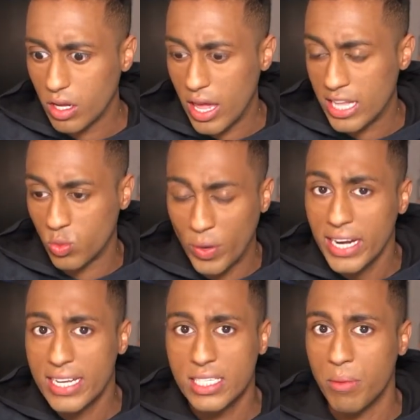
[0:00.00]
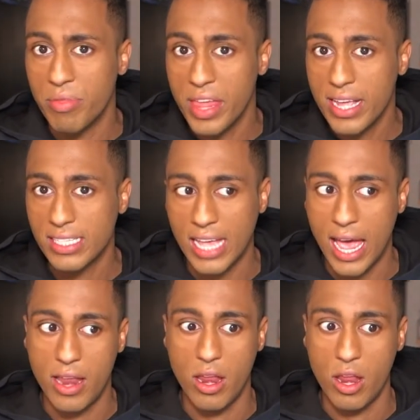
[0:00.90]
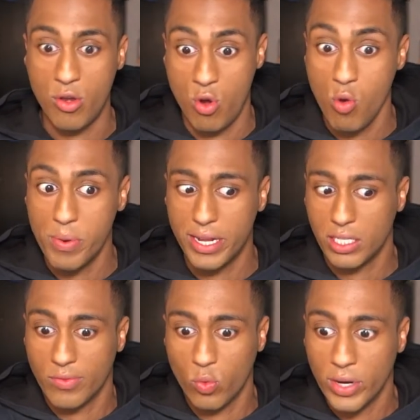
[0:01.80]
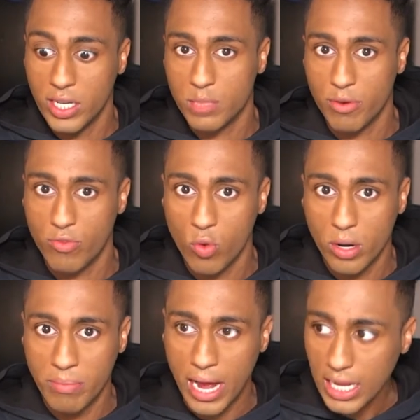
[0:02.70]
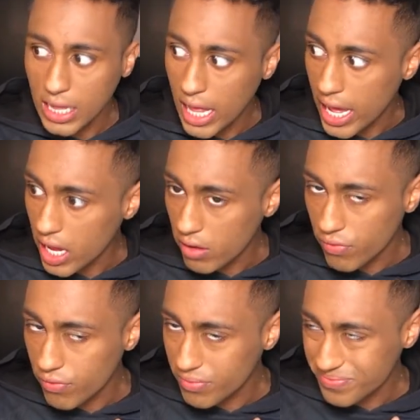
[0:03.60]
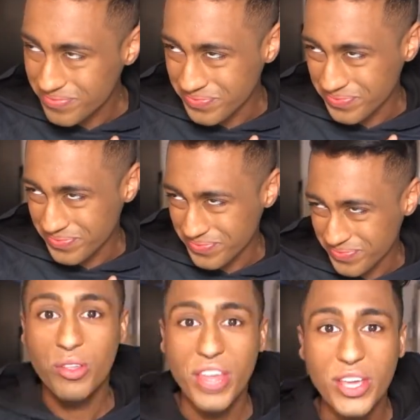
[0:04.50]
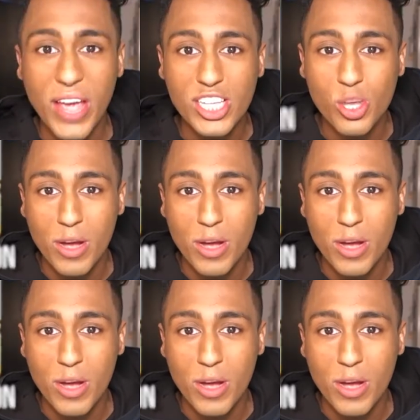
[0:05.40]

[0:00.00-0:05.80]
it's witnessed some things that nobody's ever witnessed before in my life. So thank you guys so